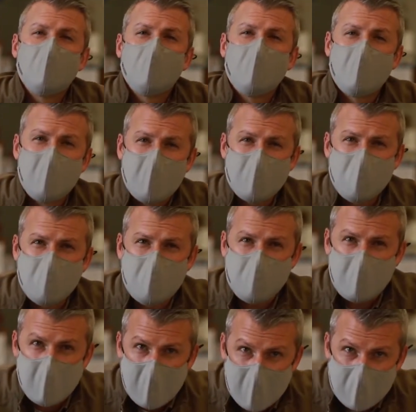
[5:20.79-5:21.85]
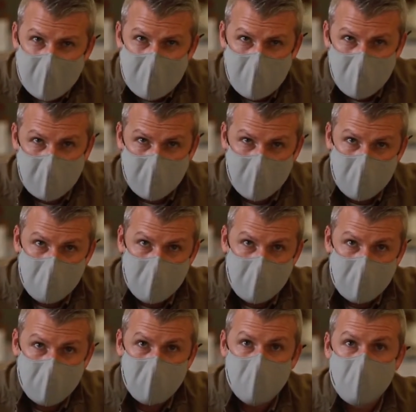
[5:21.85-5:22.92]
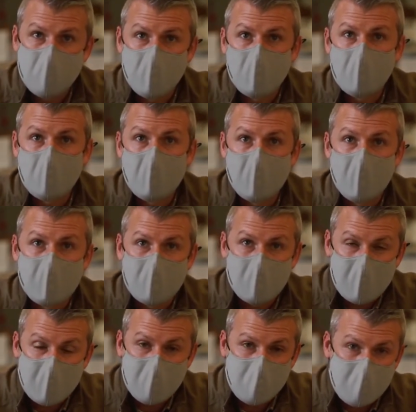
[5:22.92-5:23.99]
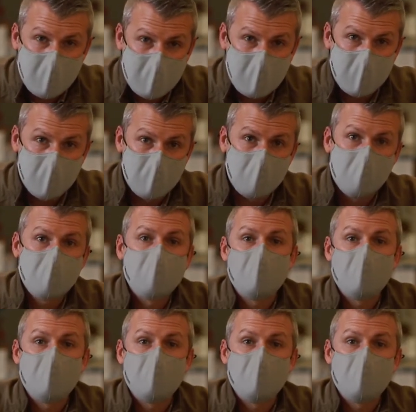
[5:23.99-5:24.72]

The next is academic coaching during our athletic study halls.